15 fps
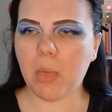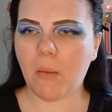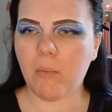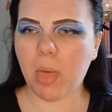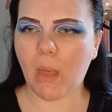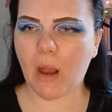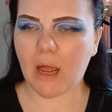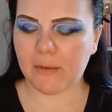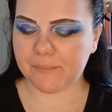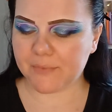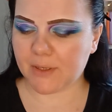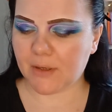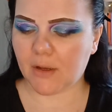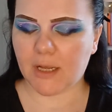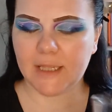blah.
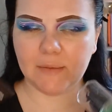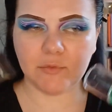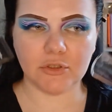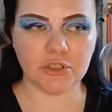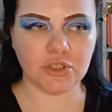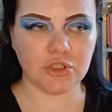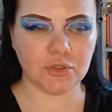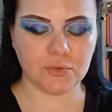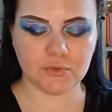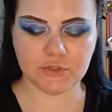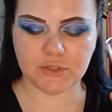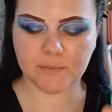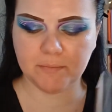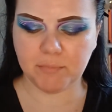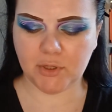I am going to use
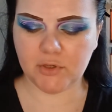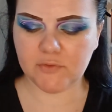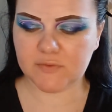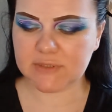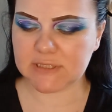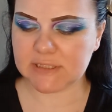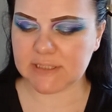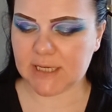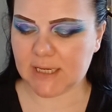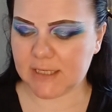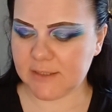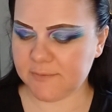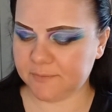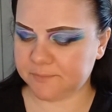them both today